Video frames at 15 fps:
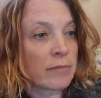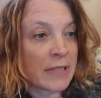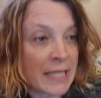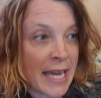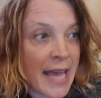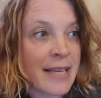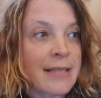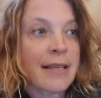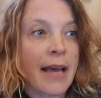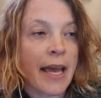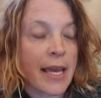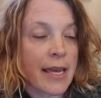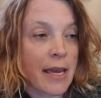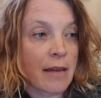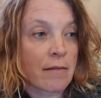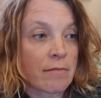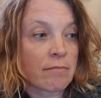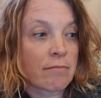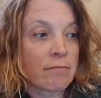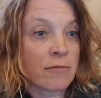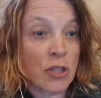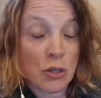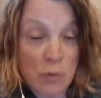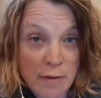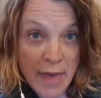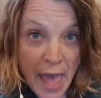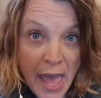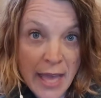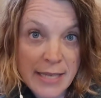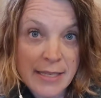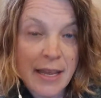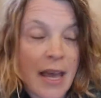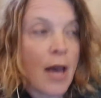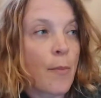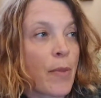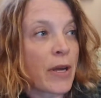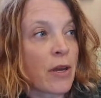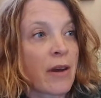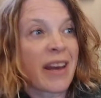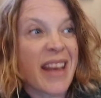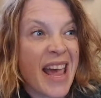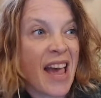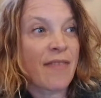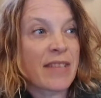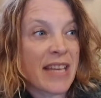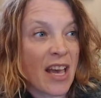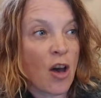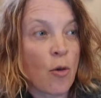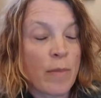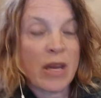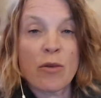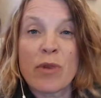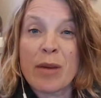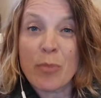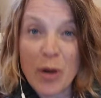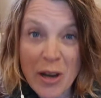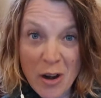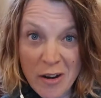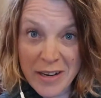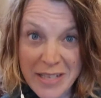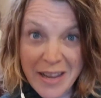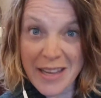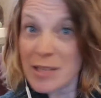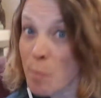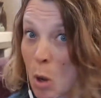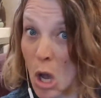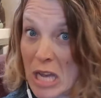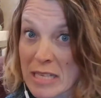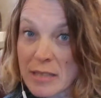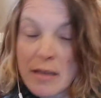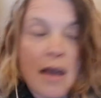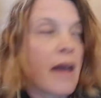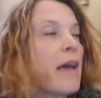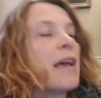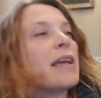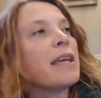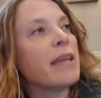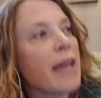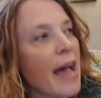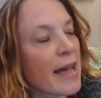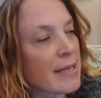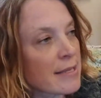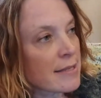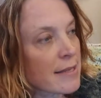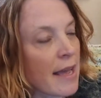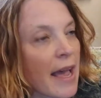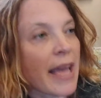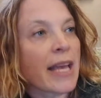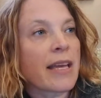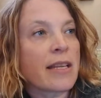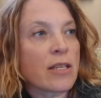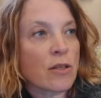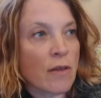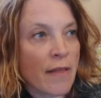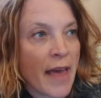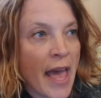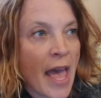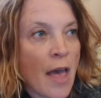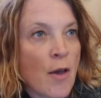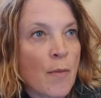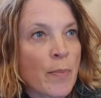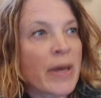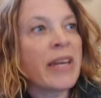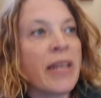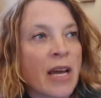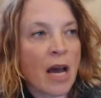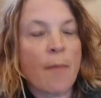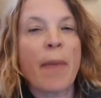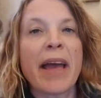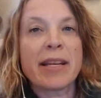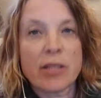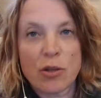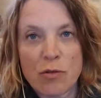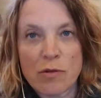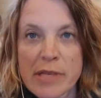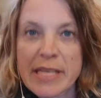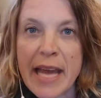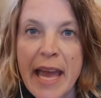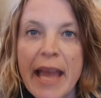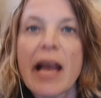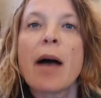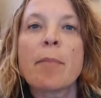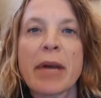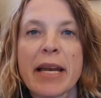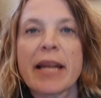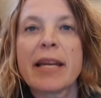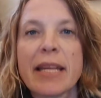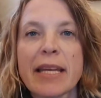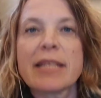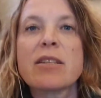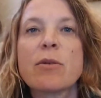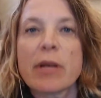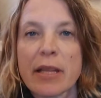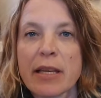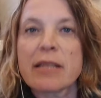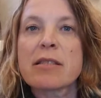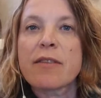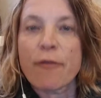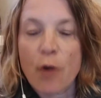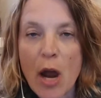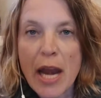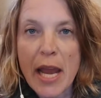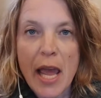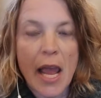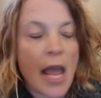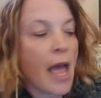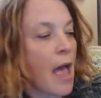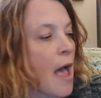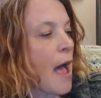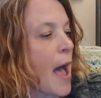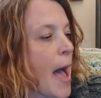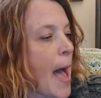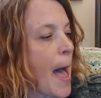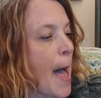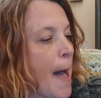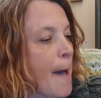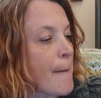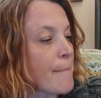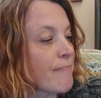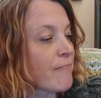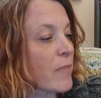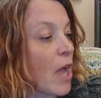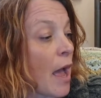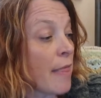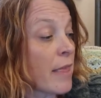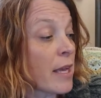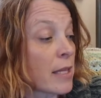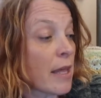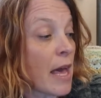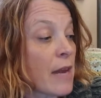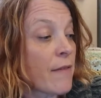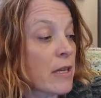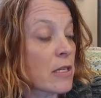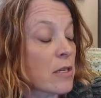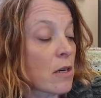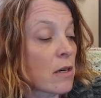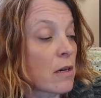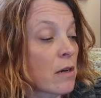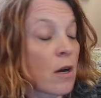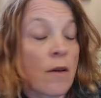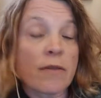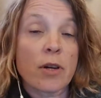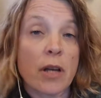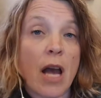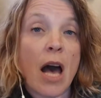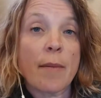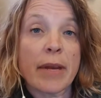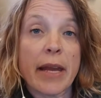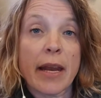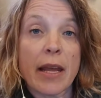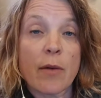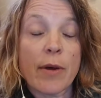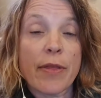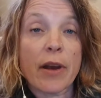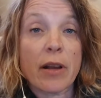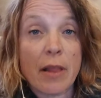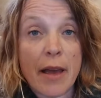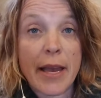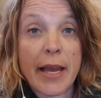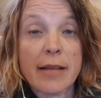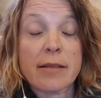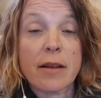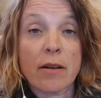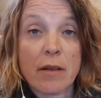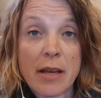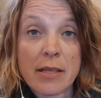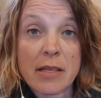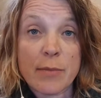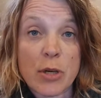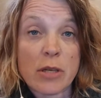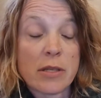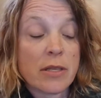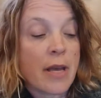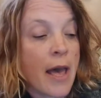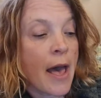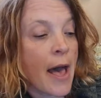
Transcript: Yes, I can do that, but you're going to have to help me reprioritize, boss. Yes, I can do that, but not by Tuesday. I'm going to need to at least Friday. I think a lot of us are over accommodating with our clients and our customers.